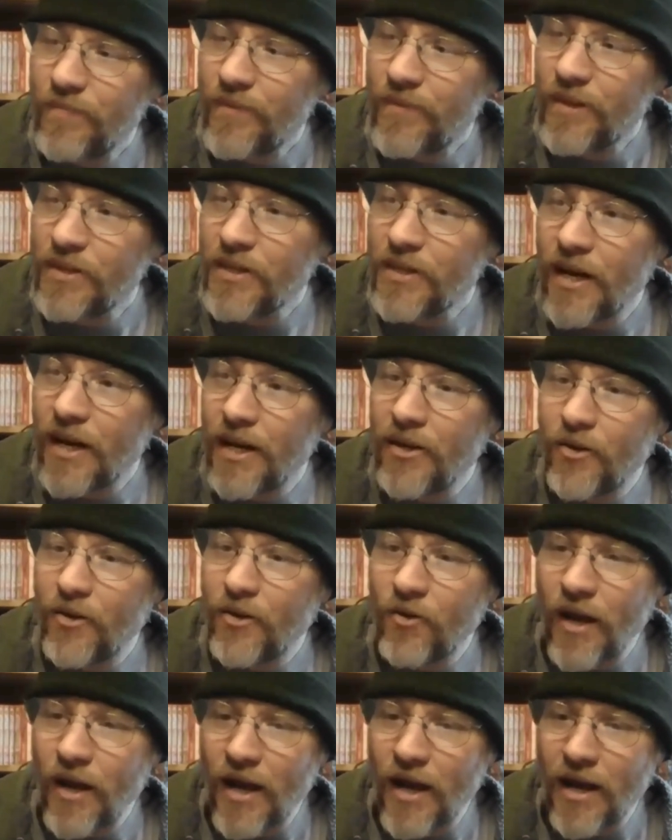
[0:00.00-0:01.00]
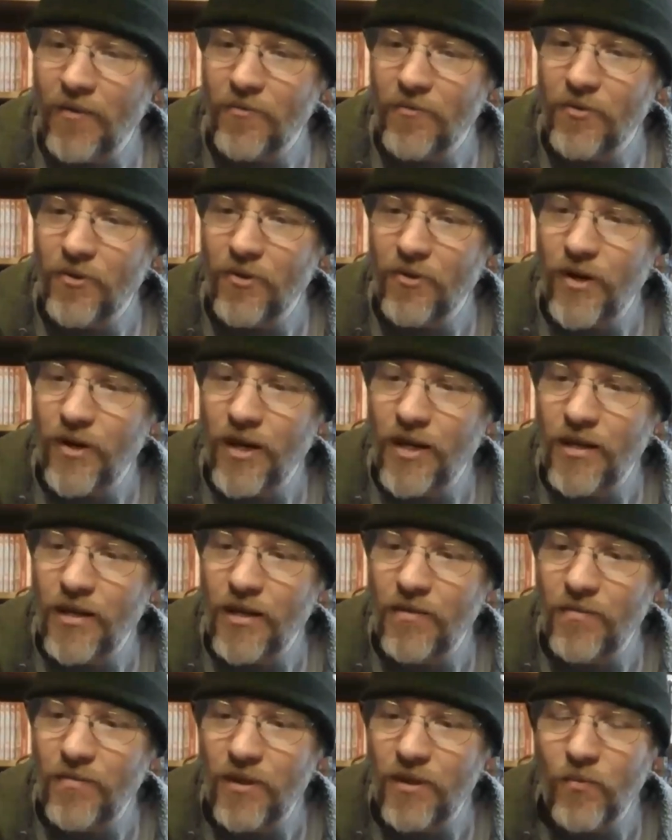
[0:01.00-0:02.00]
title after
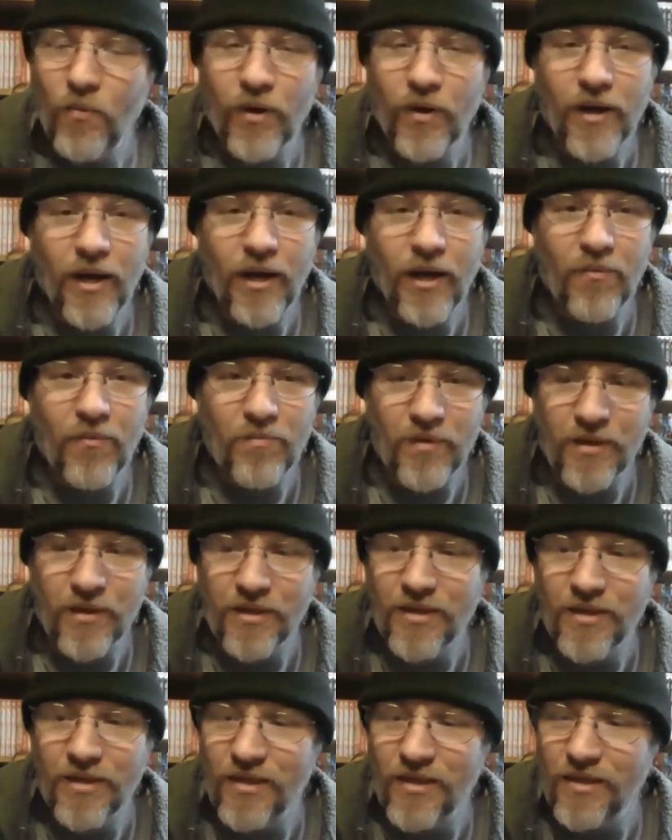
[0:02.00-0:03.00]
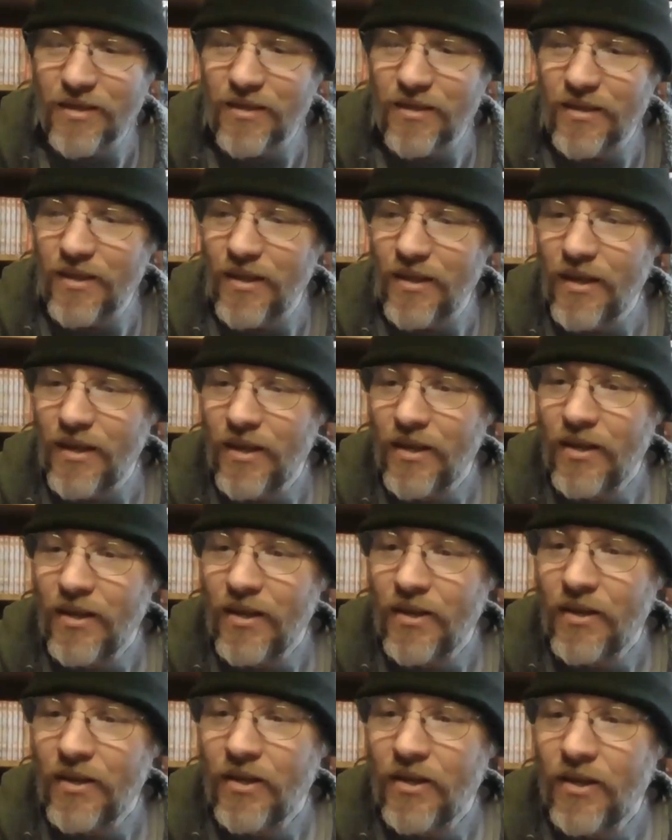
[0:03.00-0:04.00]
ADV went out of business,
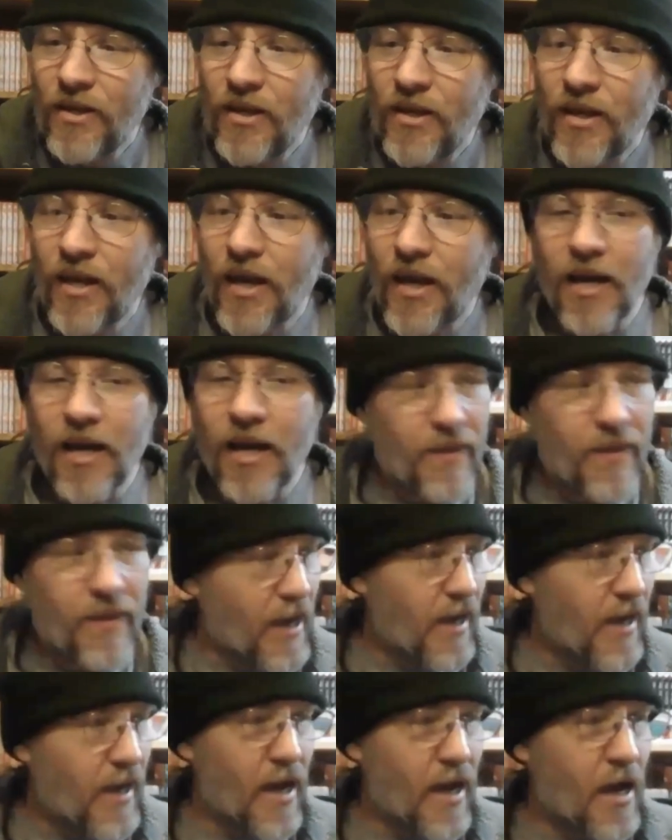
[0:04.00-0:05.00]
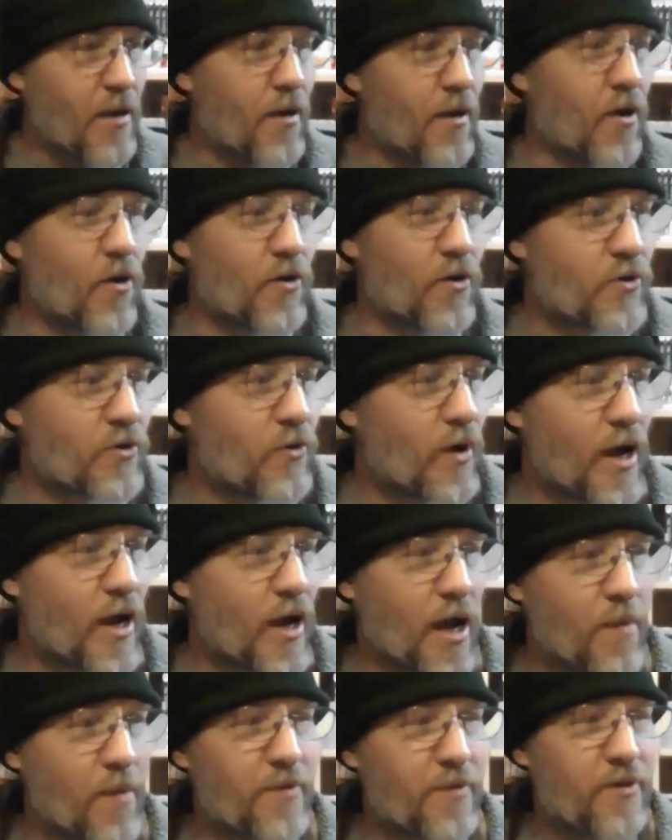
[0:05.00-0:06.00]
and that also
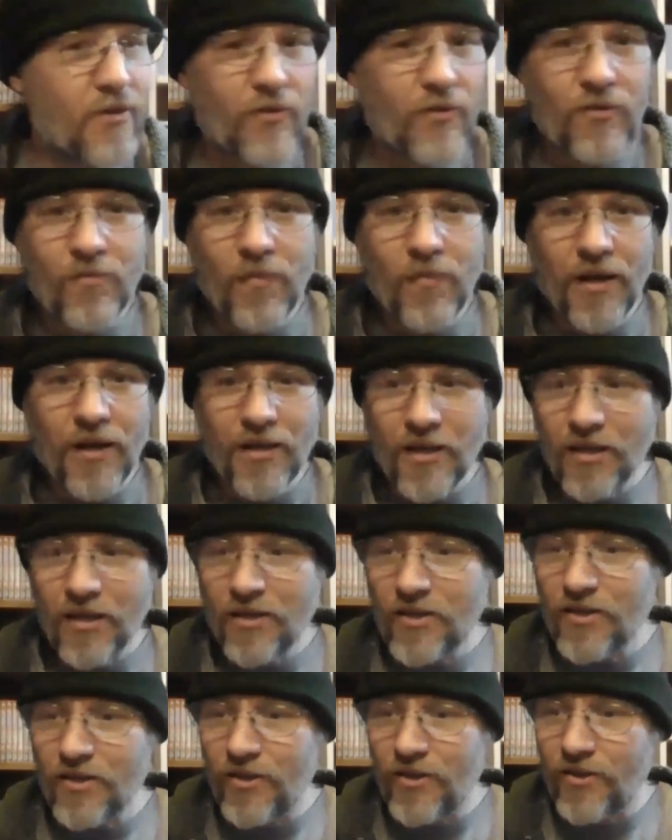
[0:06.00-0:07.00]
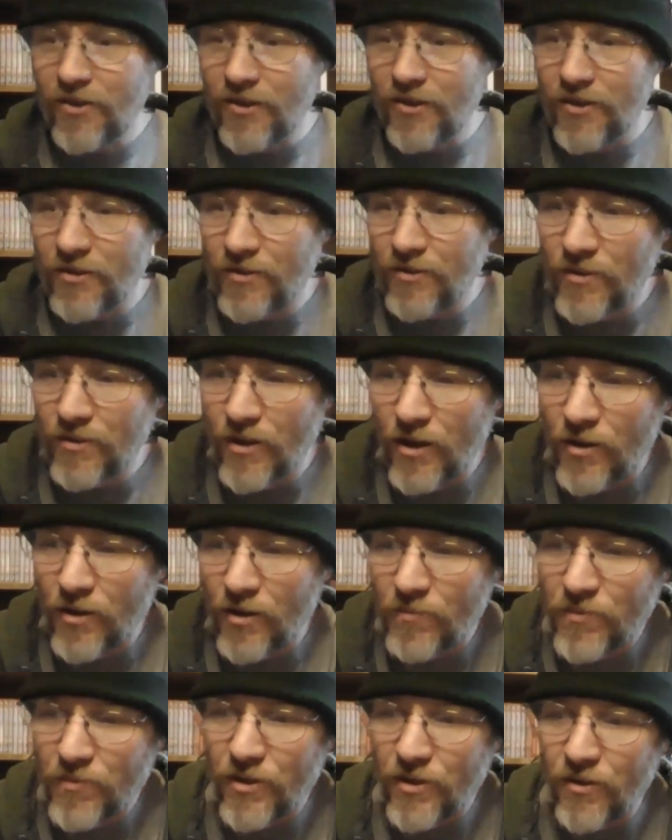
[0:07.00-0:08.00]
happened to my next
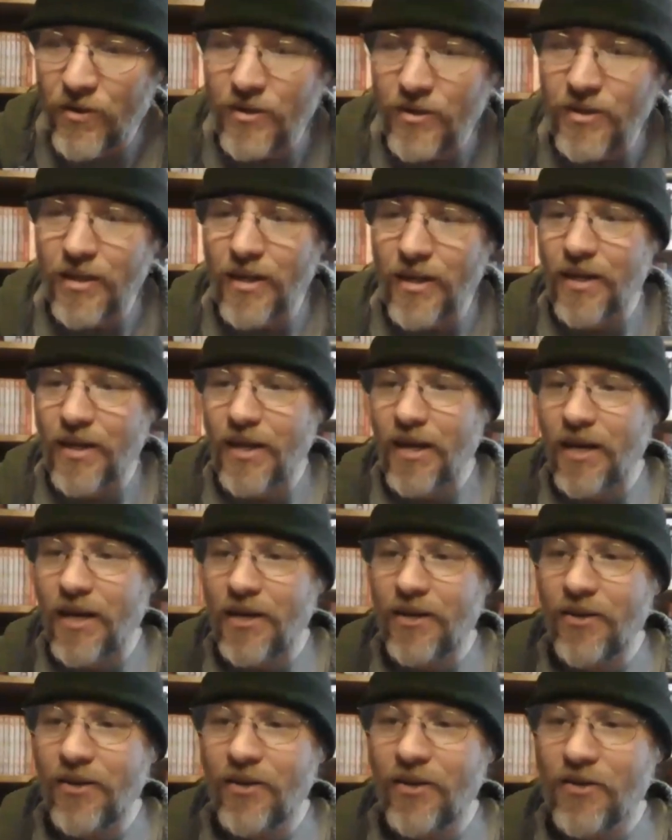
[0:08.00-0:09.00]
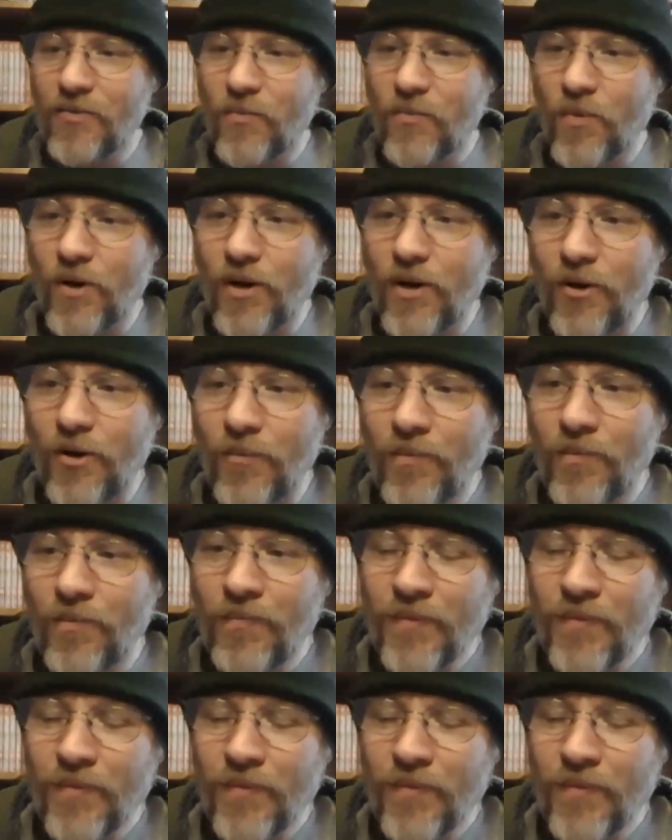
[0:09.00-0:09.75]
series that I got here as well.